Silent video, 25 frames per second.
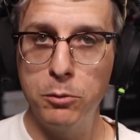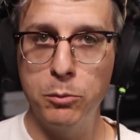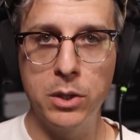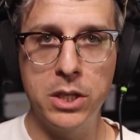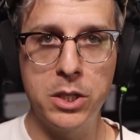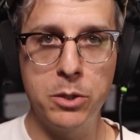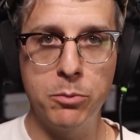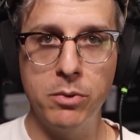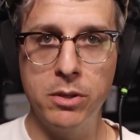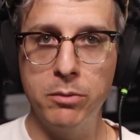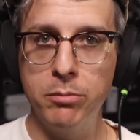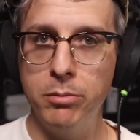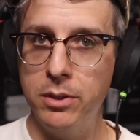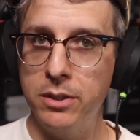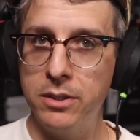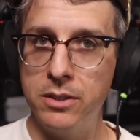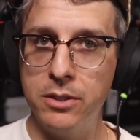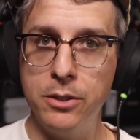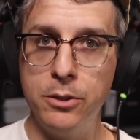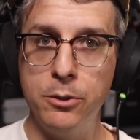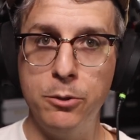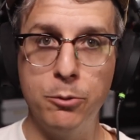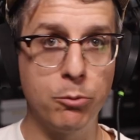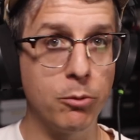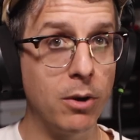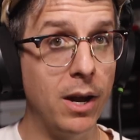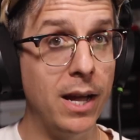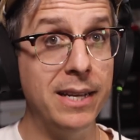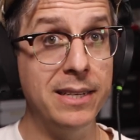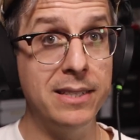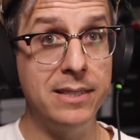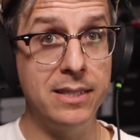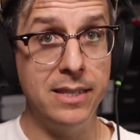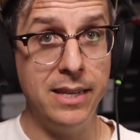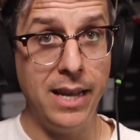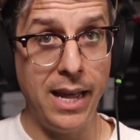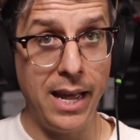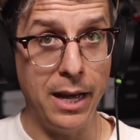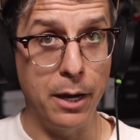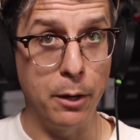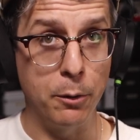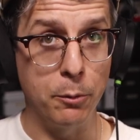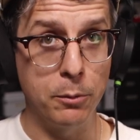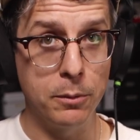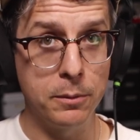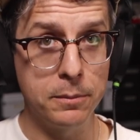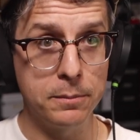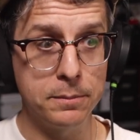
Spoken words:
which we will do right now.